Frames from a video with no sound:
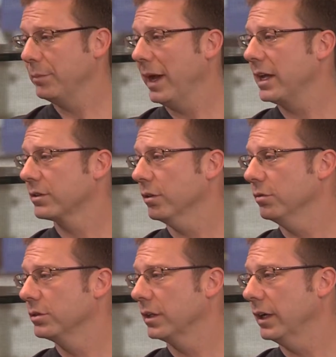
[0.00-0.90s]
pass
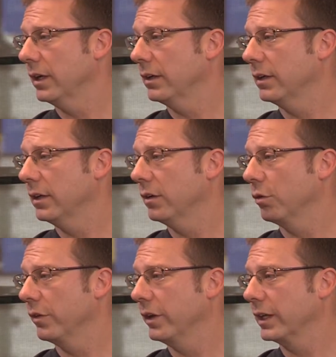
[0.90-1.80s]
those
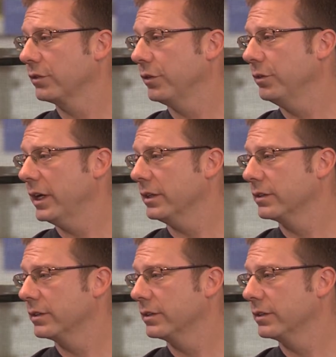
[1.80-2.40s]
over the next few days.